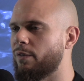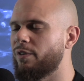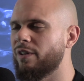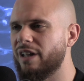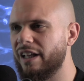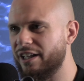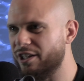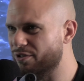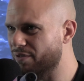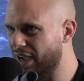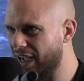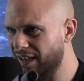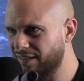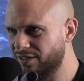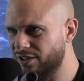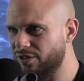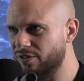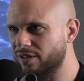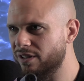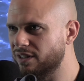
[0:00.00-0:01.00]
feel like you have
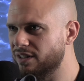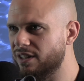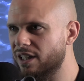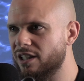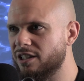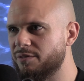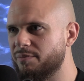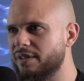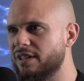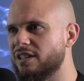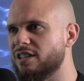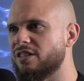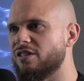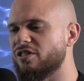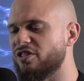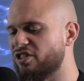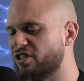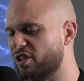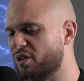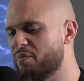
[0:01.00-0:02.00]
to these days because
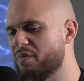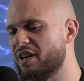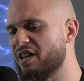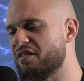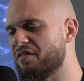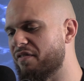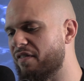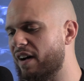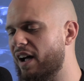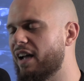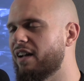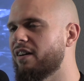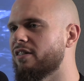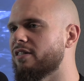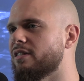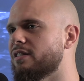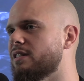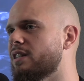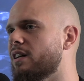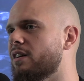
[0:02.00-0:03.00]
there's so many
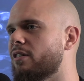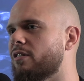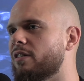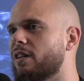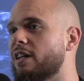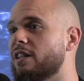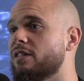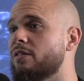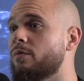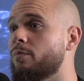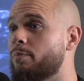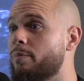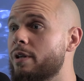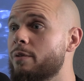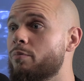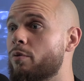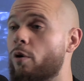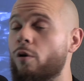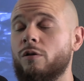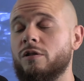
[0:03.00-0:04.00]
fighters that are like
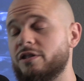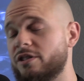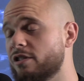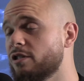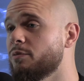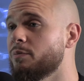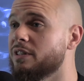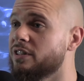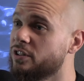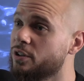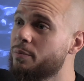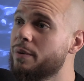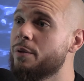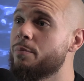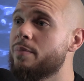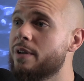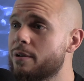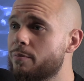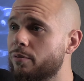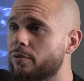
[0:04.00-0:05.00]
so many
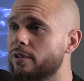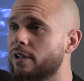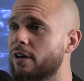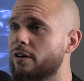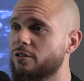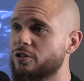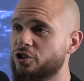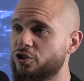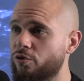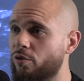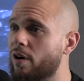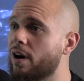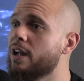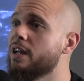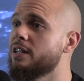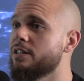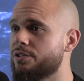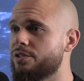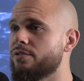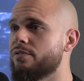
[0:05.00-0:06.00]
people that are
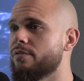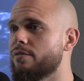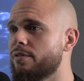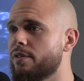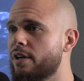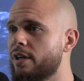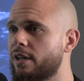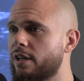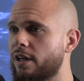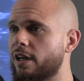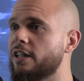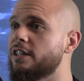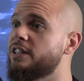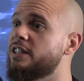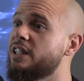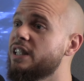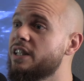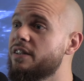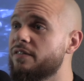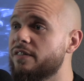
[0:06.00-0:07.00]
trying to
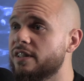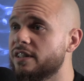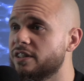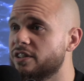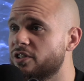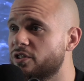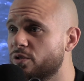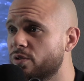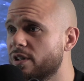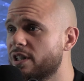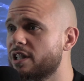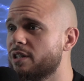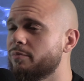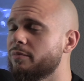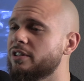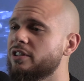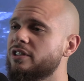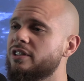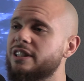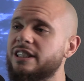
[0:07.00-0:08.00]
achieve this dream,
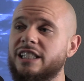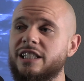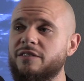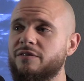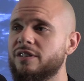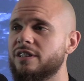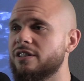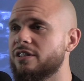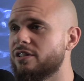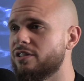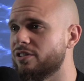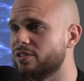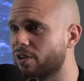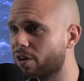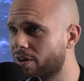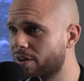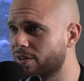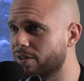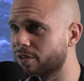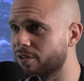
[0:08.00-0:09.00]
achieve this
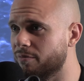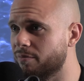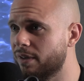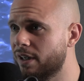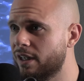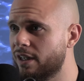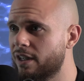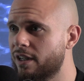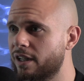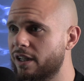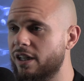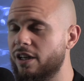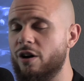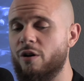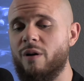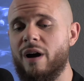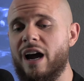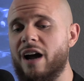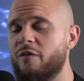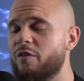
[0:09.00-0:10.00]
stardom. Yeah. You
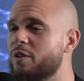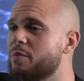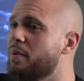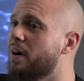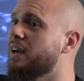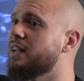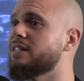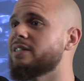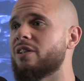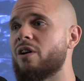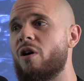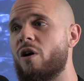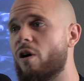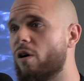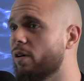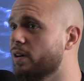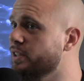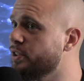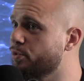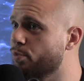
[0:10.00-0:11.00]
know, everybody's the
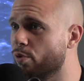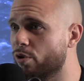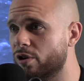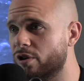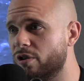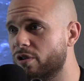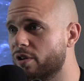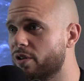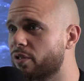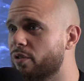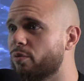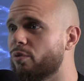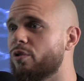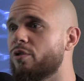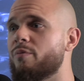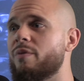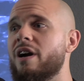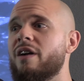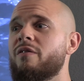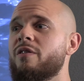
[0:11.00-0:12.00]
hardest worker in the
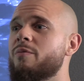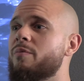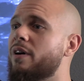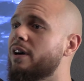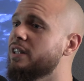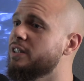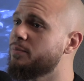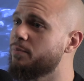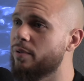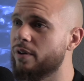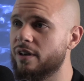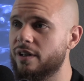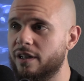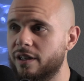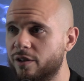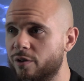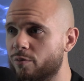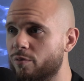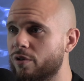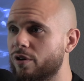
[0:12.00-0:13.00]
room. Everybody's putting
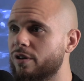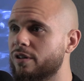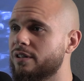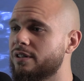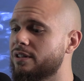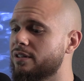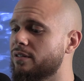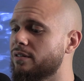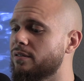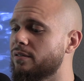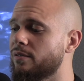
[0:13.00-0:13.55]
in the work. So